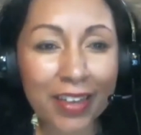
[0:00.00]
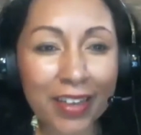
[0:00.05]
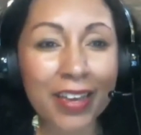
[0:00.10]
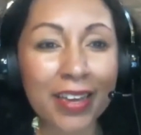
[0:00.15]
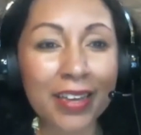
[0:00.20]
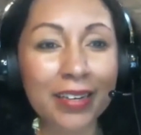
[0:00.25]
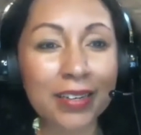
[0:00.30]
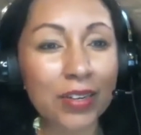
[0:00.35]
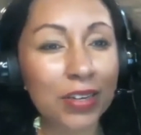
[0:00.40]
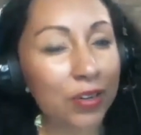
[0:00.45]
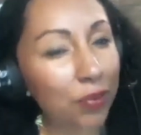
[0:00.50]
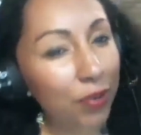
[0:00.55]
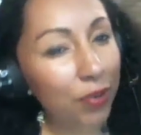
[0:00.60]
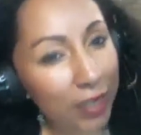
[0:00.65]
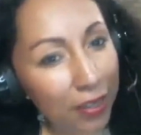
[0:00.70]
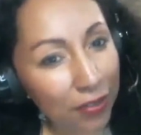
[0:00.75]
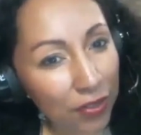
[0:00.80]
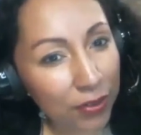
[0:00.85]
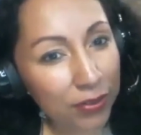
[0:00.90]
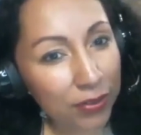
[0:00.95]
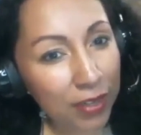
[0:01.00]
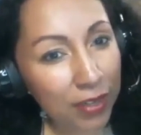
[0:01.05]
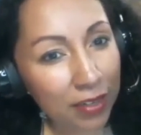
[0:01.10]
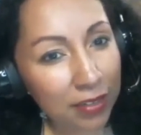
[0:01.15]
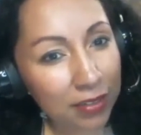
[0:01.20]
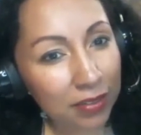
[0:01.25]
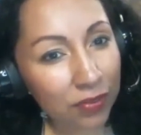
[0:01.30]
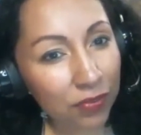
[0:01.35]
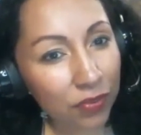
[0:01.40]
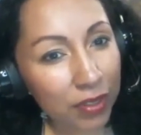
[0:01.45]
in creating those
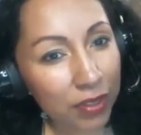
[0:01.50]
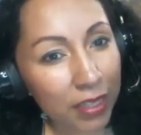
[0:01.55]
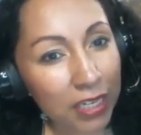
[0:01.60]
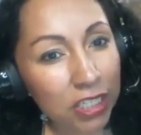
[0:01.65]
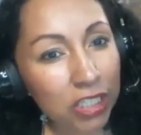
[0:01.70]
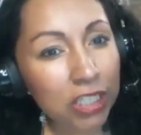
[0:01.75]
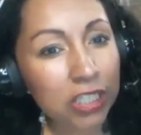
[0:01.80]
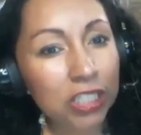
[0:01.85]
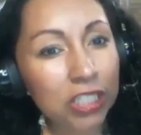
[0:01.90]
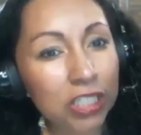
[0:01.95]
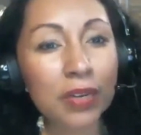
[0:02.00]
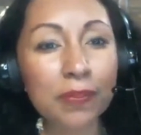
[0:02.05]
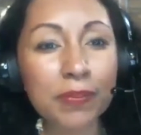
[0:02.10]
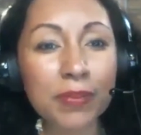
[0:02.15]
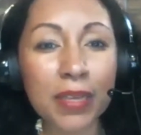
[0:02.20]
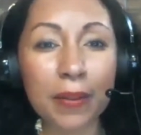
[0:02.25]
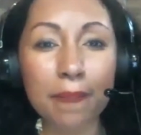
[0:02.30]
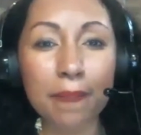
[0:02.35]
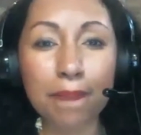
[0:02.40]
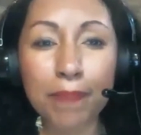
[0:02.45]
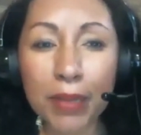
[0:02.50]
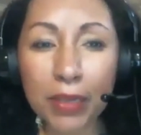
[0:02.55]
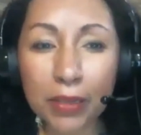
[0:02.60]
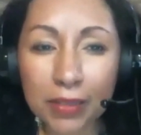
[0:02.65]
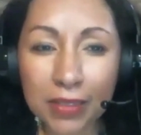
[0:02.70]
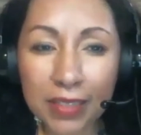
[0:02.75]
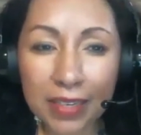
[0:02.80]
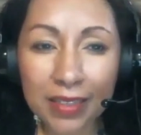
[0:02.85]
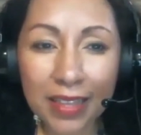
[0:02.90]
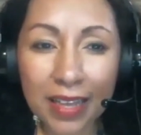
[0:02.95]
kinds of relationships and
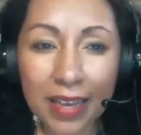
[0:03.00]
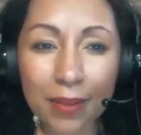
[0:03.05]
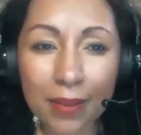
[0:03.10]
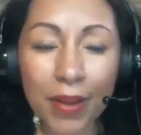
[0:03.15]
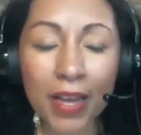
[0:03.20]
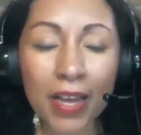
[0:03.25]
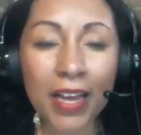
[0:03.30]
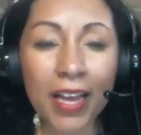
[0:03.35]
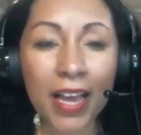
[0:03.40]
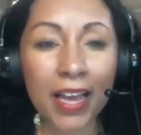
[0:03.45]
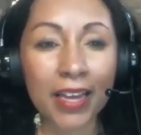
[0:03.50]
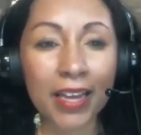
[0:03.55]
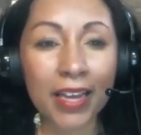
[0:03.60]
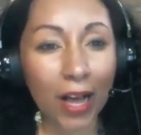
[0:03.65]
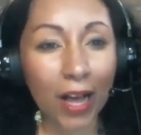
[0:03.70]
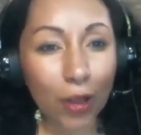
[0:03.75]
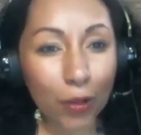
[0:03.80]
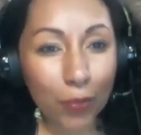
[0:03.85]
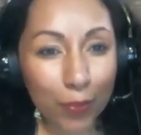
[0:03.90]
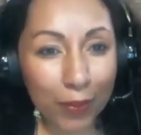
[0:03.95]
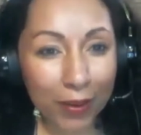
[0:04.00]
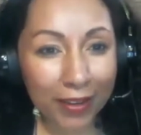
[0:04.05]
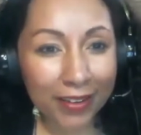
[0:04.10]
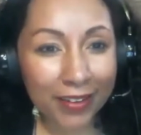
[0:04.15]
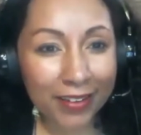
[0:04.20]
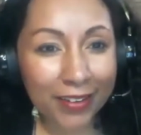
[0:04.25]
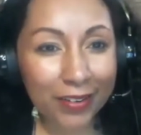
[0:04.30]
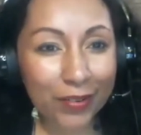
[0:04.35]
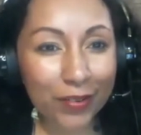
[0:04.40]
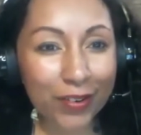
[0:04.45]
building them and
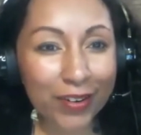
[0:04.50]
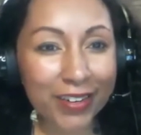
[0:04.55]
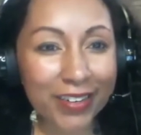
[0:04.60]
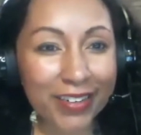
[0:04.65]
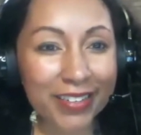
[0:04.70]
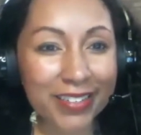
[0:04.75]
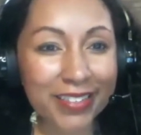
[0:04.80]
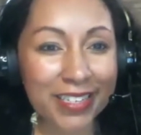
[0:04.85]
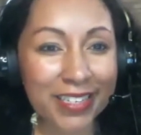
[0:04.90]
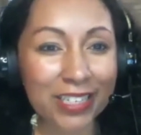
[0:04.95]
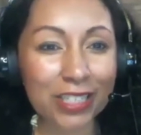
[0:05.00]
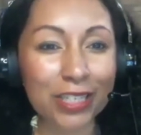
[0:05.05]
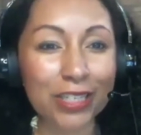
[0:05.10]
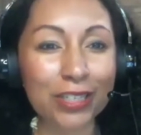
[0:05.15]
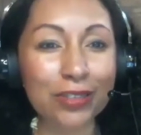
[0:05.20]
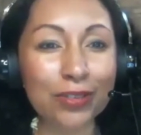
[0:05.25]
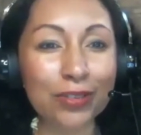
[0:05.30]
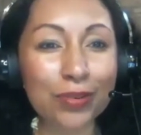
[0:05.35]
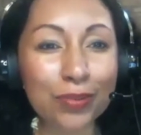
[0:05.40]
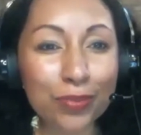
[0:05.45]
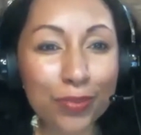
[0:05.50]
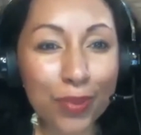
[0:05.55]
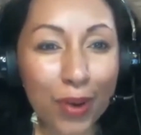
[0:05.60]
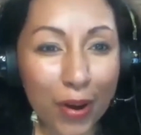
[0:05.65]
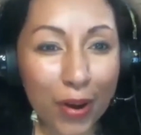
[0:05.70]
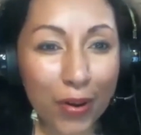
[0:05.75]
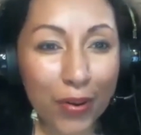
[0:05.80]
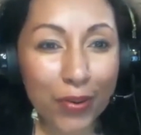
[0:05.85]
helping organizations grow